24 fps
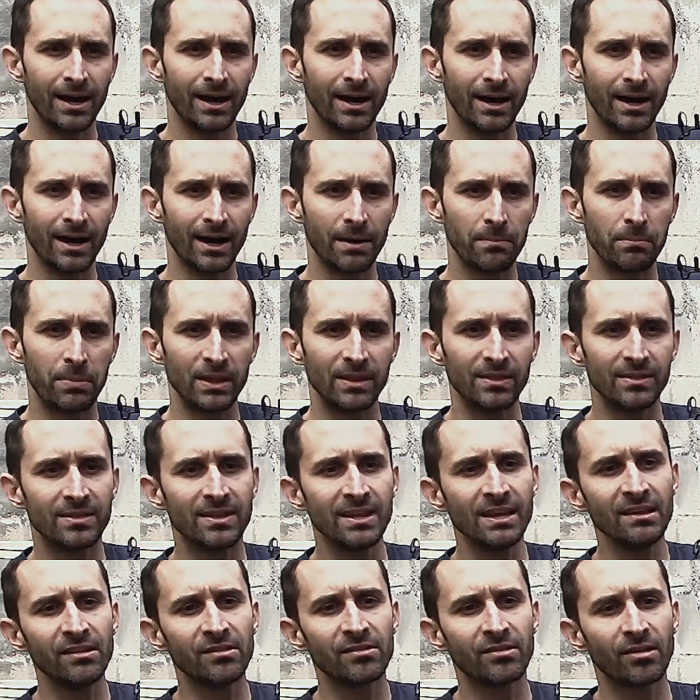but
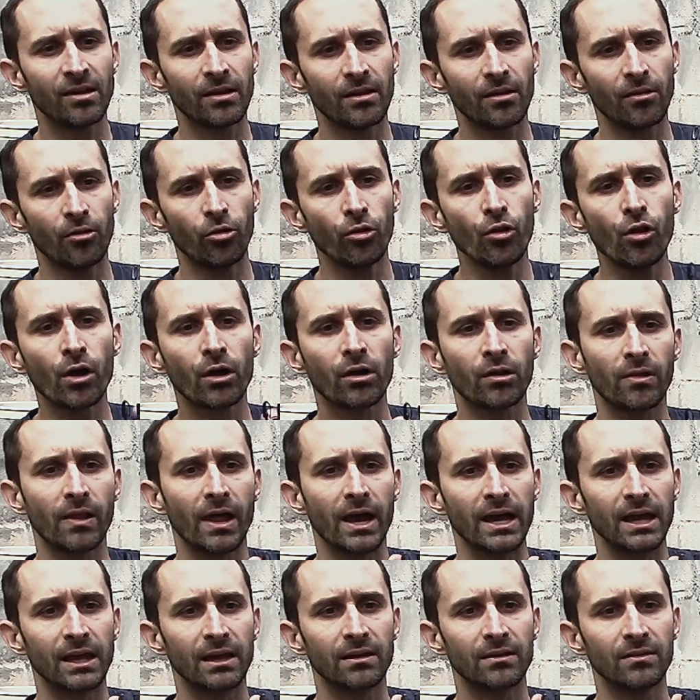these look
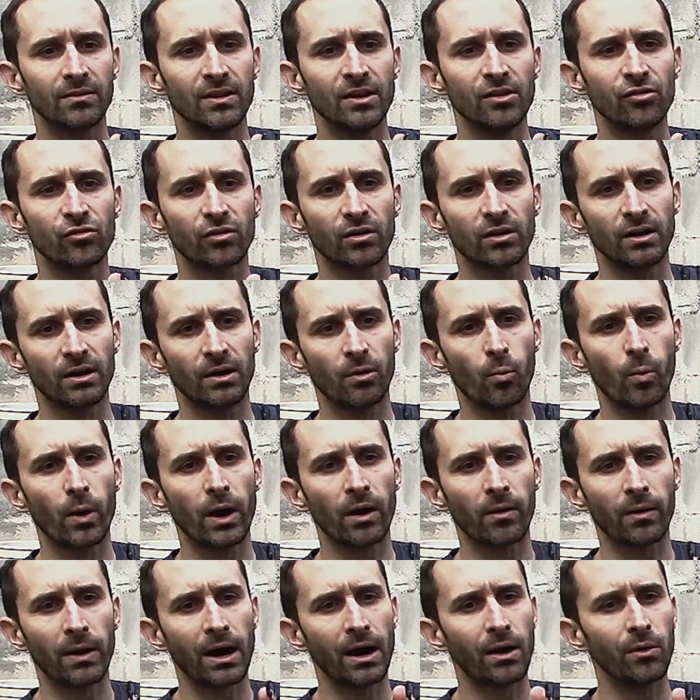like these are going to
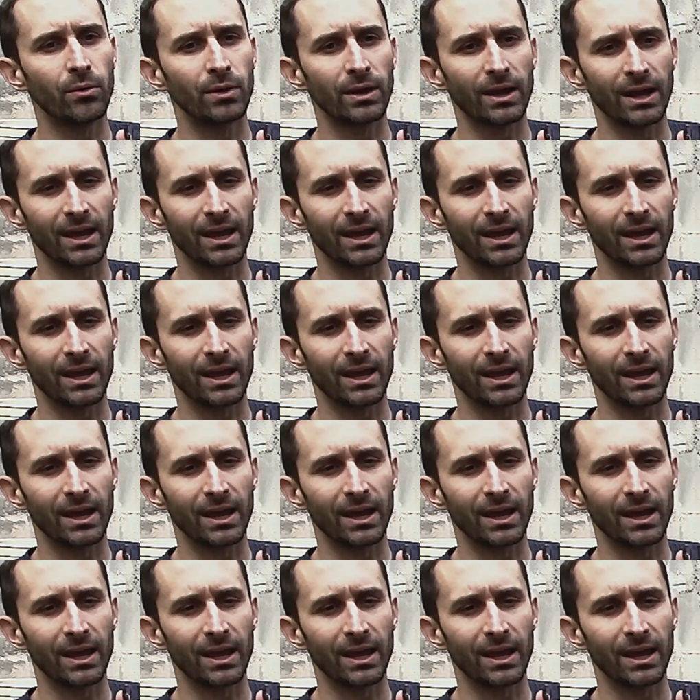wear out